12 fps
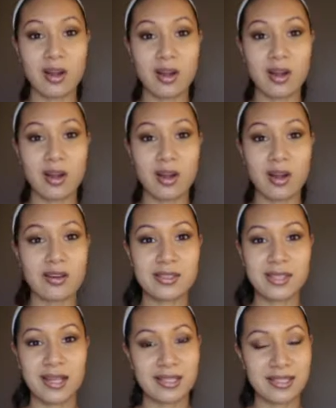I know
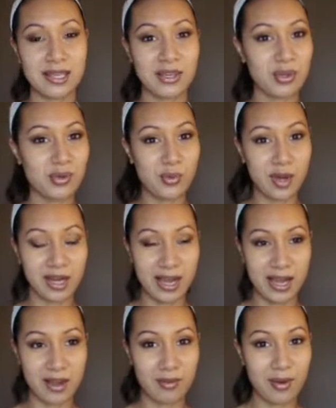NARS has a new one
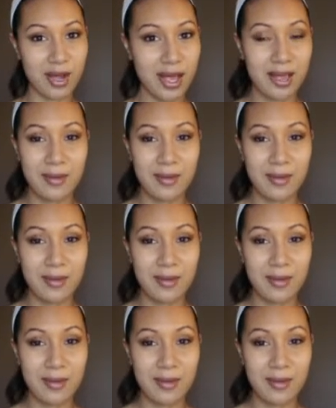now,